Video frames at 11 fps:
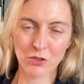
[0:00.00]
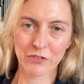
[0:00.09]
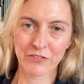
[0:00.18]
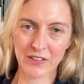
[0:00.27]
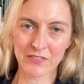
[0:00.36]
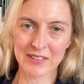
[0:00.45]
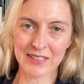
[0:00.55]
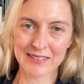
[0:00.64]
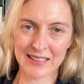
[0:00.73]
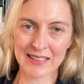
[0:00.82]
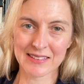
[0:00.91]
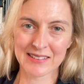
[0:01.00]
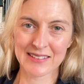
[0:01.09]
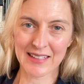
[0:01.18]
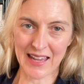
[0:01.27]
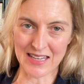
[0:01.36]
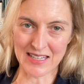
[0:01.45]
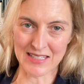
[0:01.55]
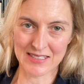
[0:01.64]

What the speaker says: 56 days.